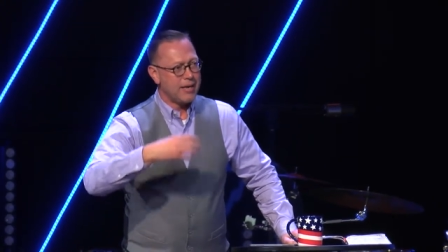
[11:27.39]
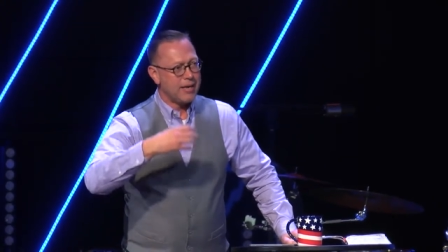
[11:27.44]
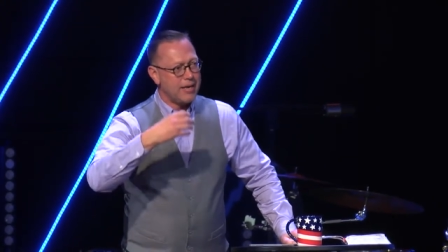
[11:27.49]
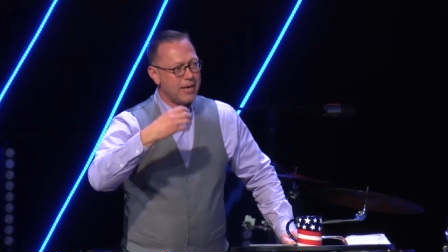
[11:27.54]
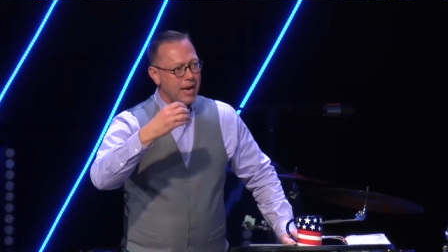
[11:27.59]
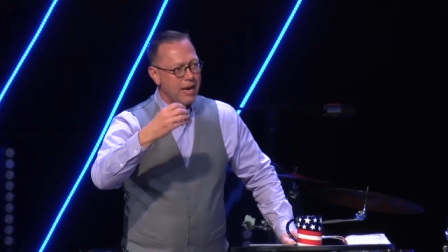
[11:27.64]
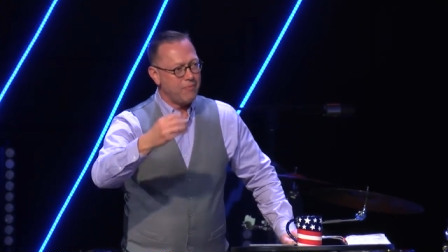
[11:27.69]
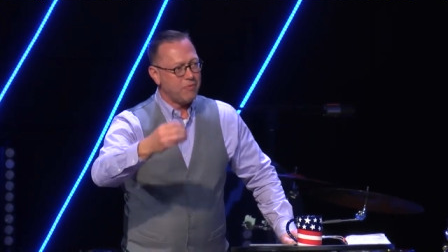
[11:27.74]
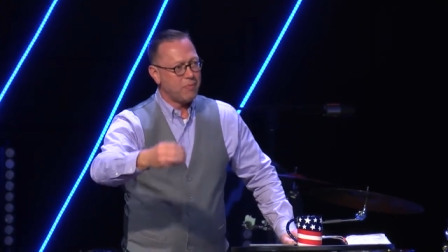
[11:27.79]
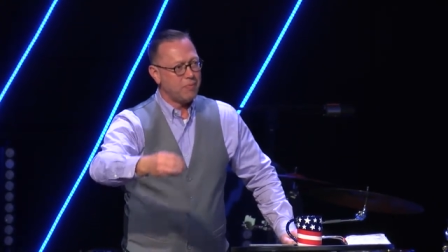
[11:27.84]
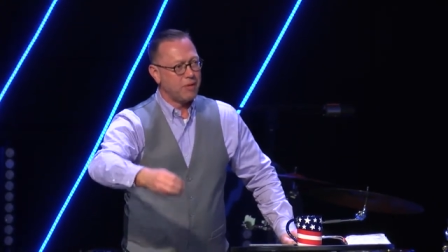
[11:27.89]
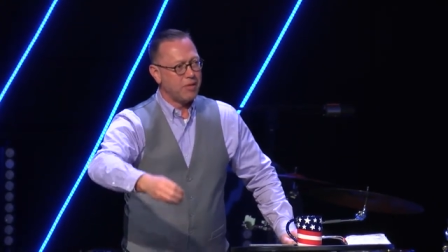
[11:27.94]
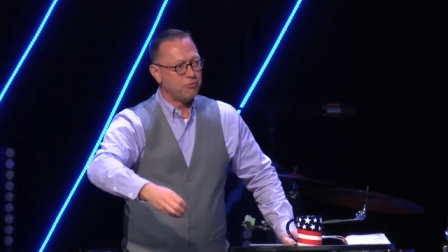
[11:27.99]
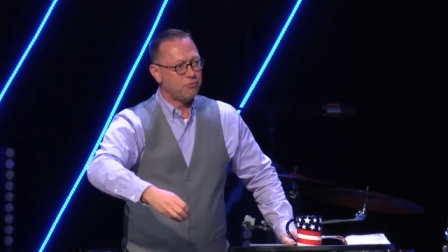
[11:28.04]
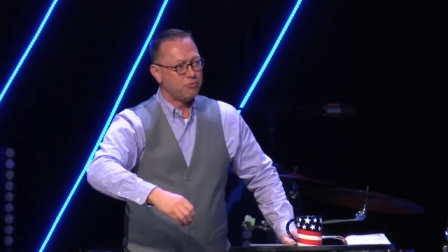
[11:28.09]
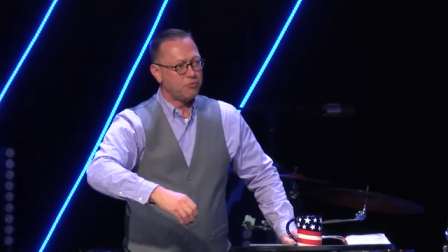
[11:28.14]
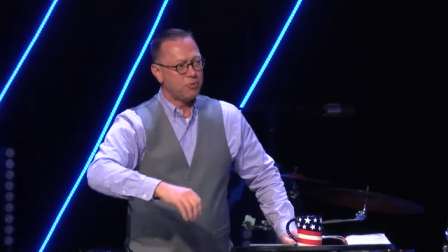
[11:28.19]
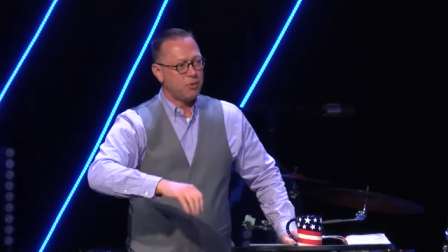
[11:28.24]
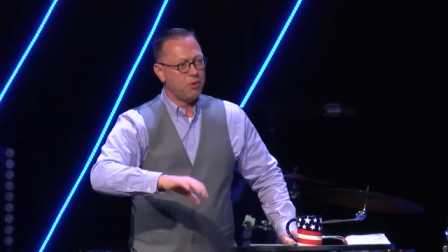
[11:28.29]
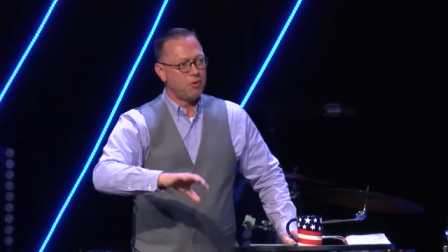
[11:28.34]
He gave them these
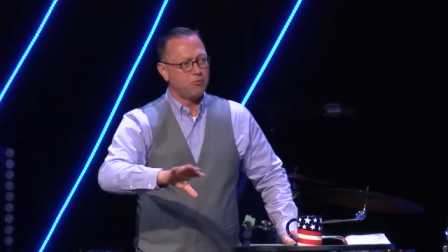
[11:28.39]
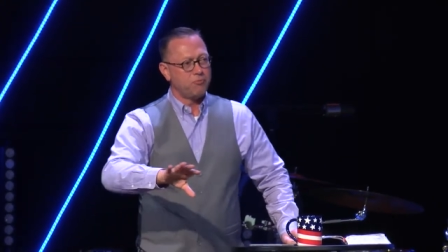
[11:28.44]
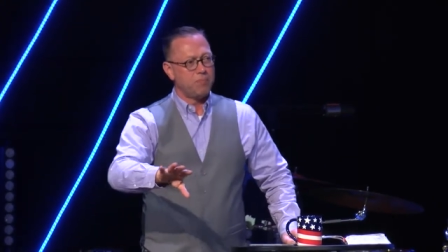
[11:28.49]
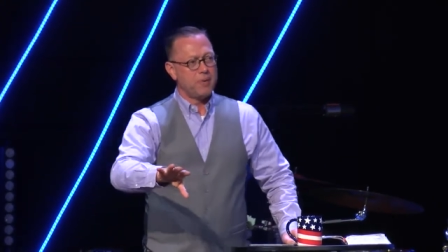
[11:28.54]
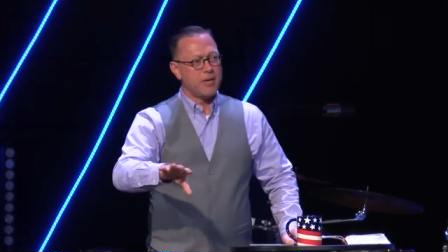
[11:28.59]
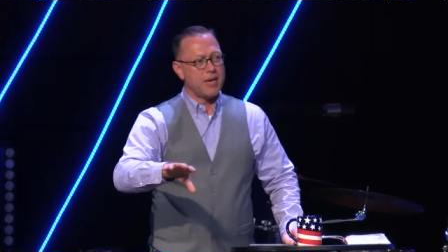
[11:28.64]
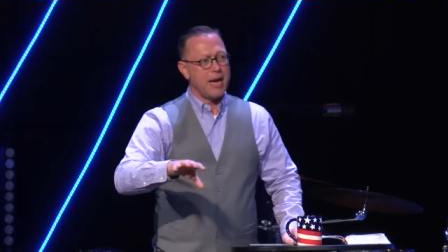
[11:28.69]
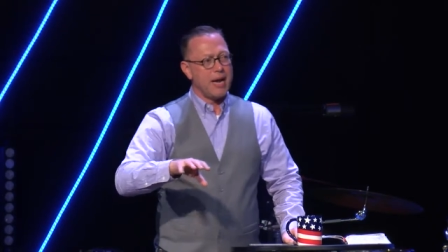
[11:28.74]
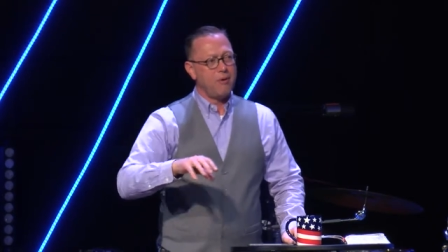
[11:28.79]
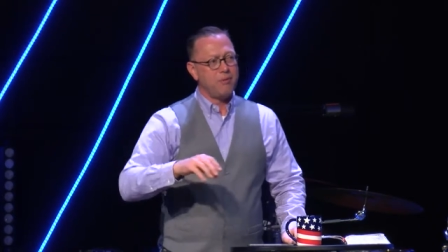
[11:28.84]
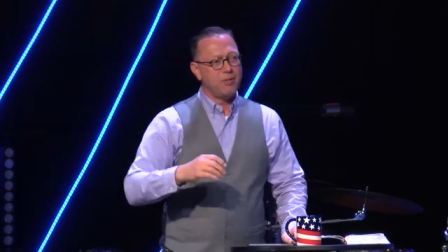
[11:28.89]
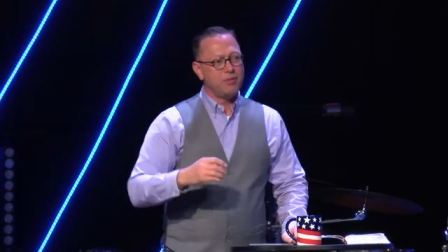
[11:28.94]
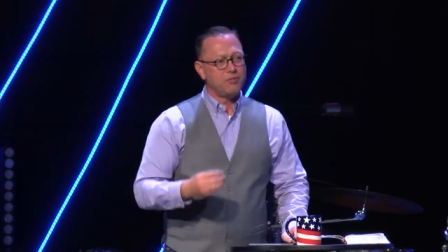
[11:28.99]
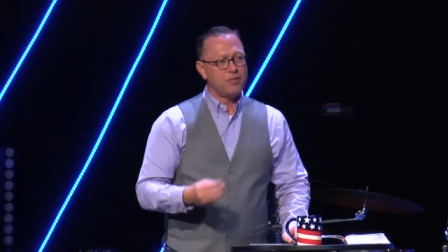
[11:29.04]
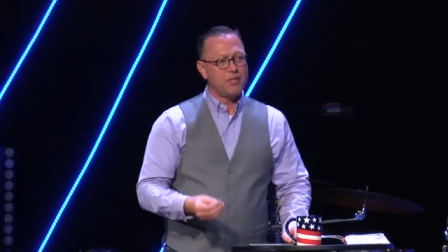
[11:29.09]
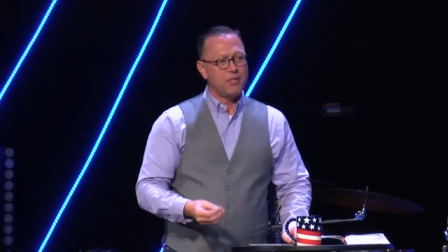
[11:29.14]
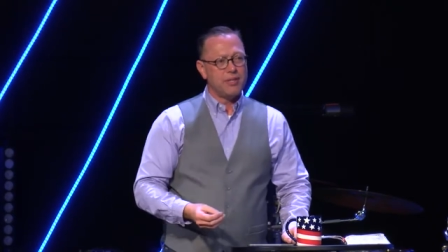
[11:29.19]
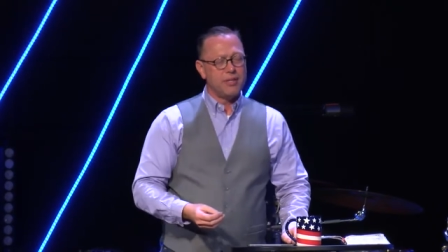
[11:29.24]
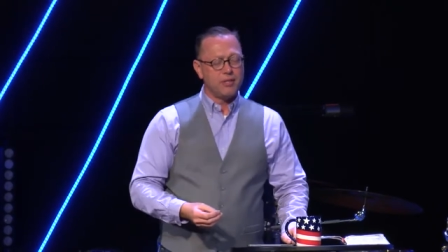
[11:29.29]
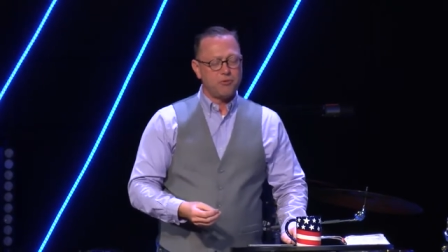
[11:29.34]
truths, but now he's
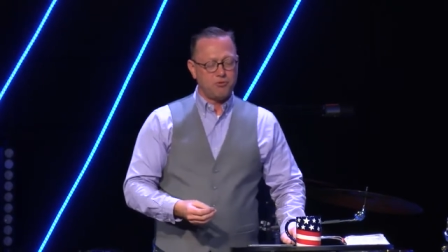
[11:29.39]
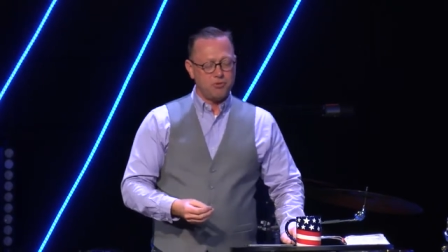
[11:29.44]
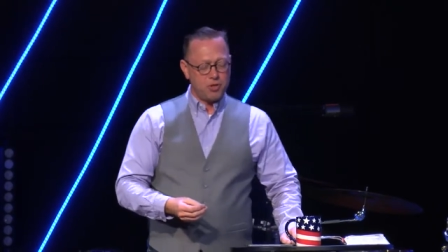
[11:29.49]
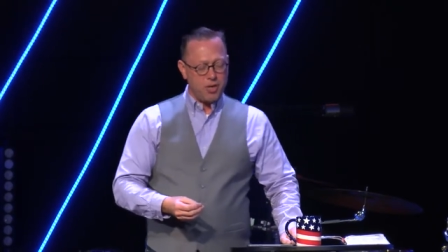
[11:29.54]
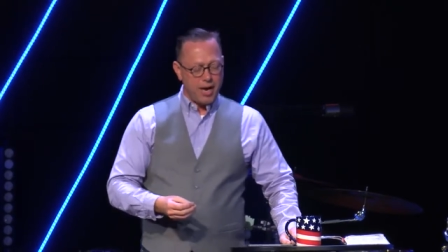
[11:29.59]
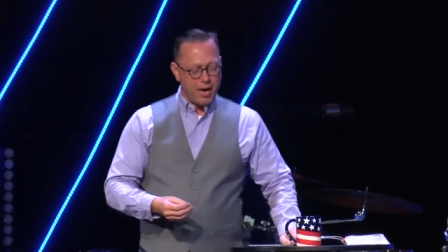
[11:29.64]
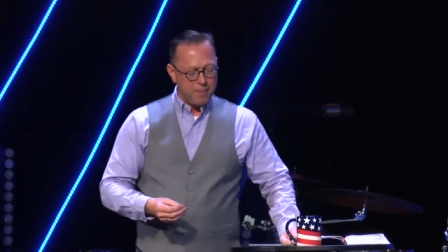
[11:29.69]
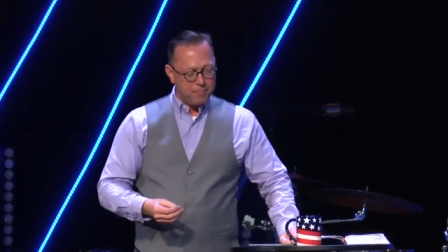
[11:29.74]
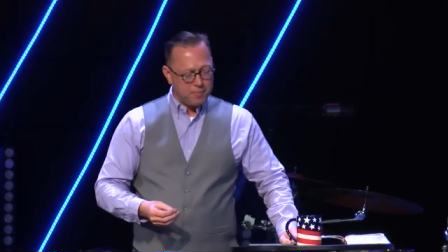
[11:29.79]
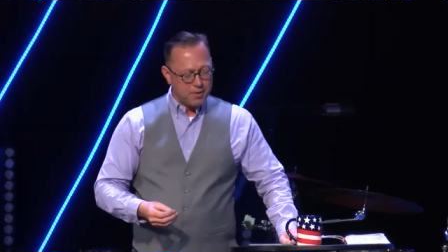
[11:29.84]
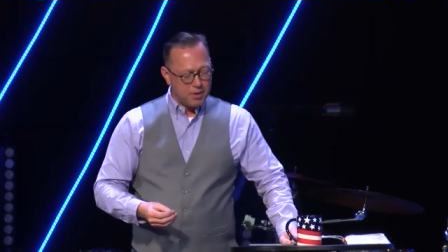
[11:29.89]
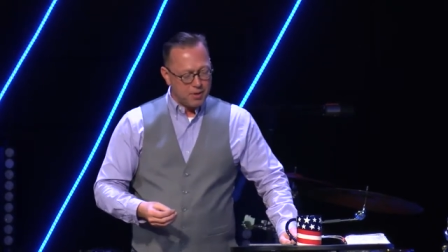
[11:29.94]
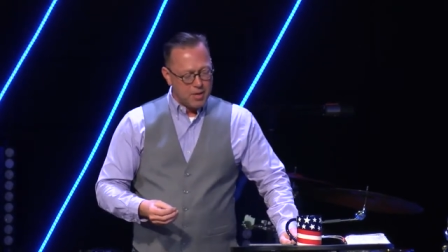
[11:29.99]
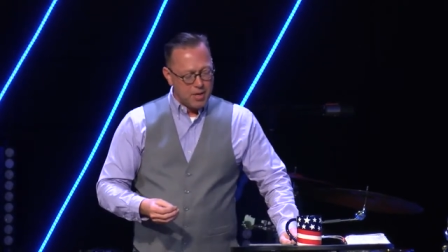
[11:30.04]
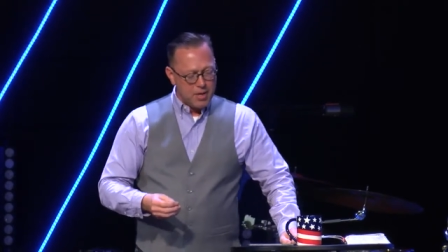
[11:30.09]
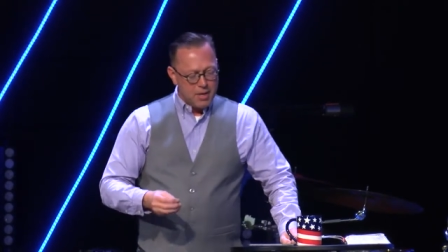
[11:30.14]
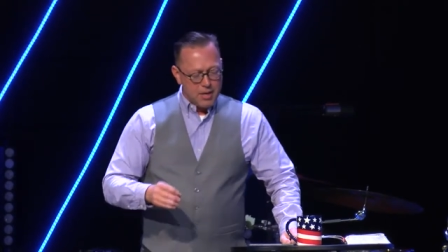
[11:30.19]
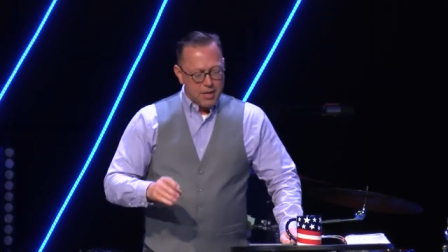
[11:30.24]
in this chapter.